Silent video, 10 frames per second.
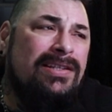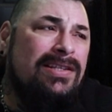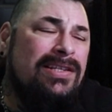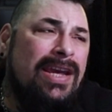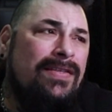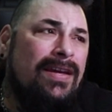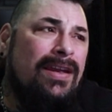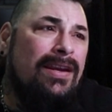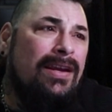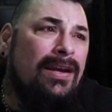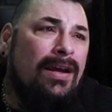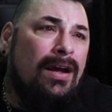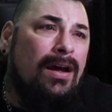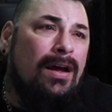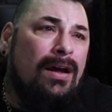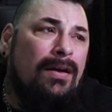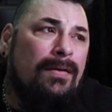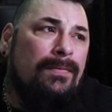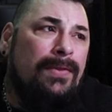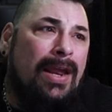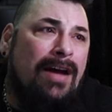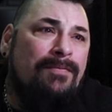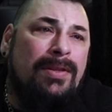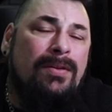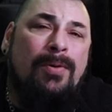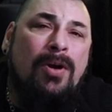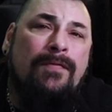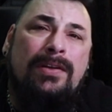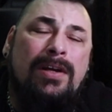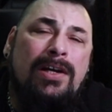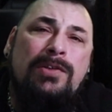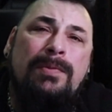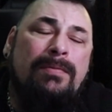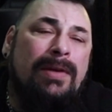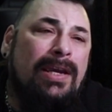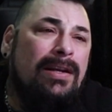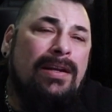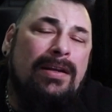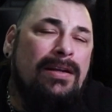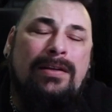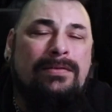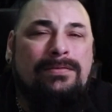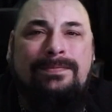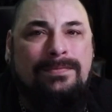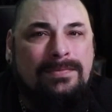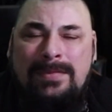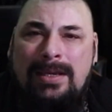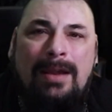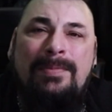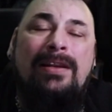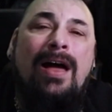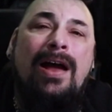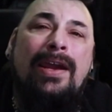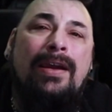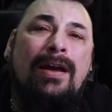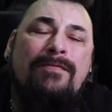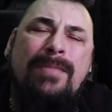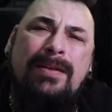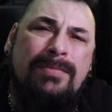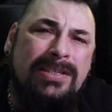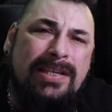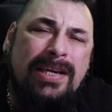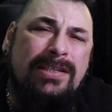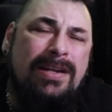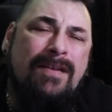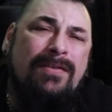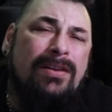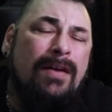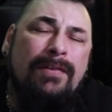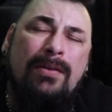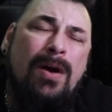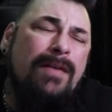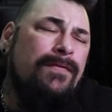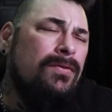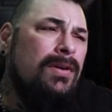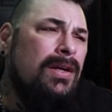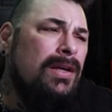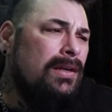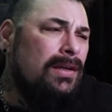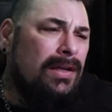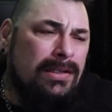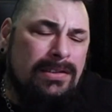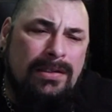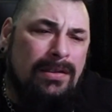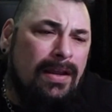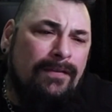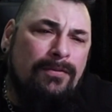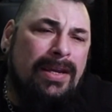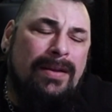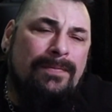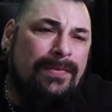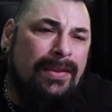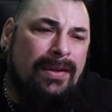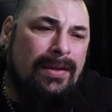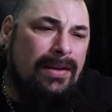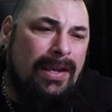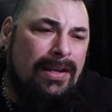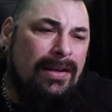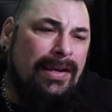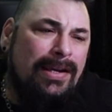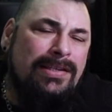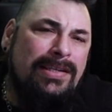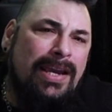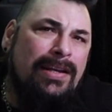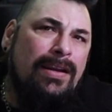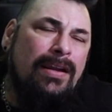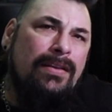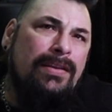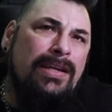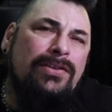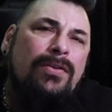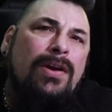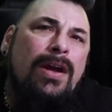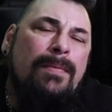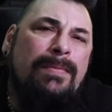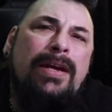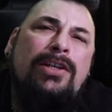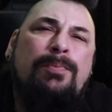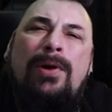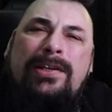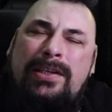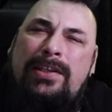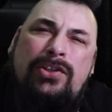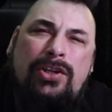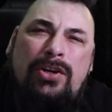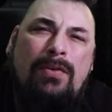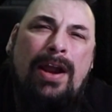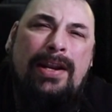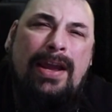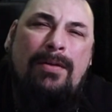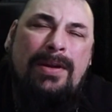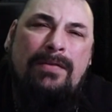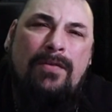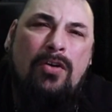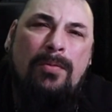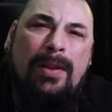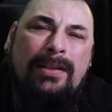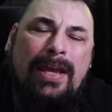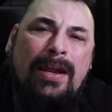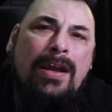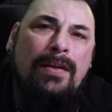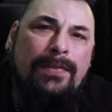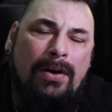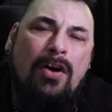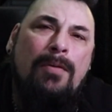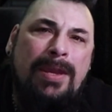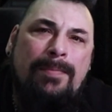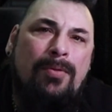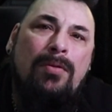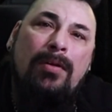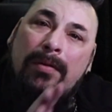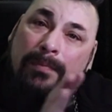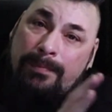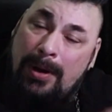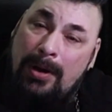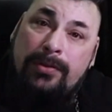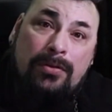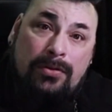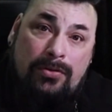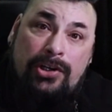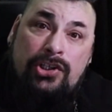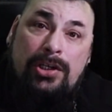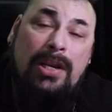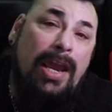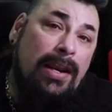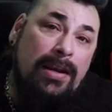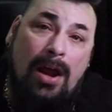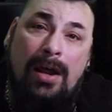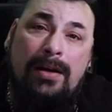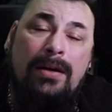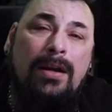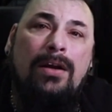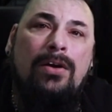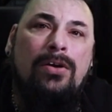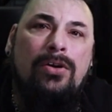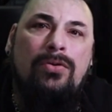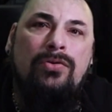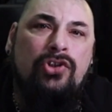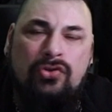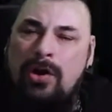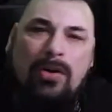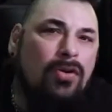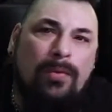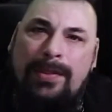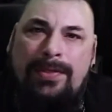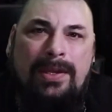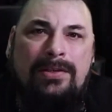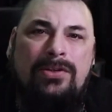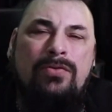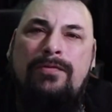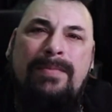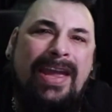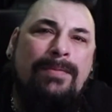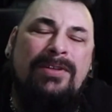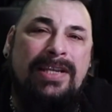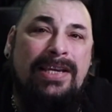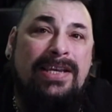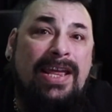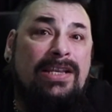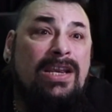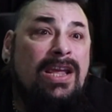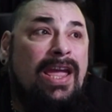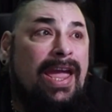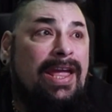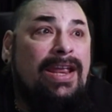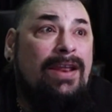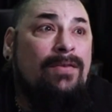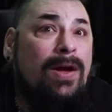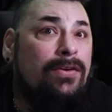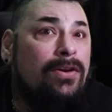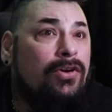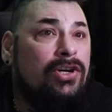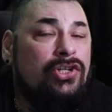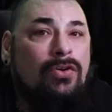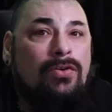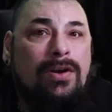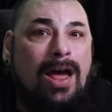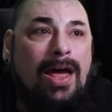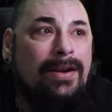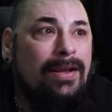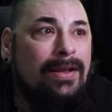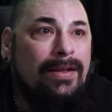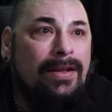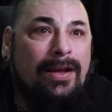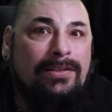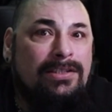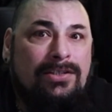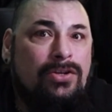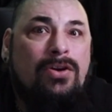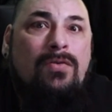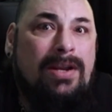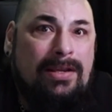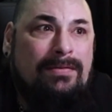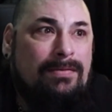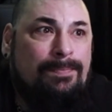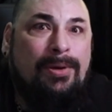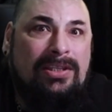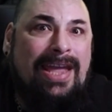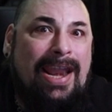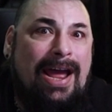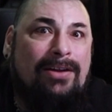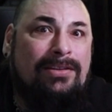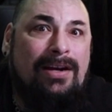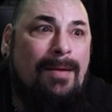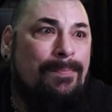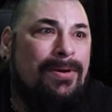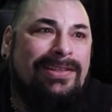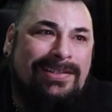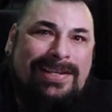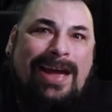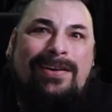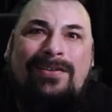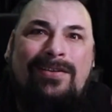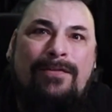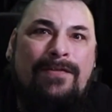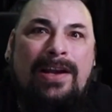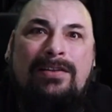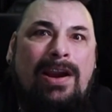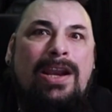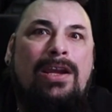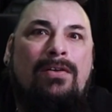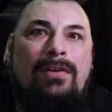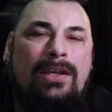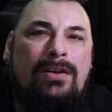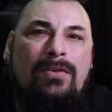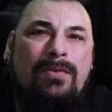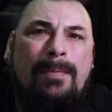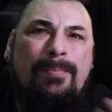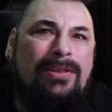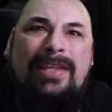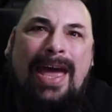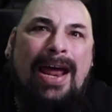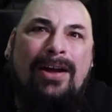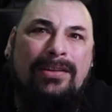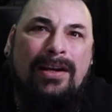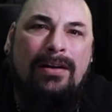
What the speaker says: to say that I've been the perfect husband, man, I'd be lying. I've made mistakes and I have a loving wife who has loves me. And like I said, these are me expressing this to you right now, being vulnerable like that. There are people, both Christian and non, who struggle with things, who have made mistakes in it. And whether you're a Christian or not, so you don't want to put that out there. I'm putting this out here on Effect Radio. Like, you don't want to put that out there.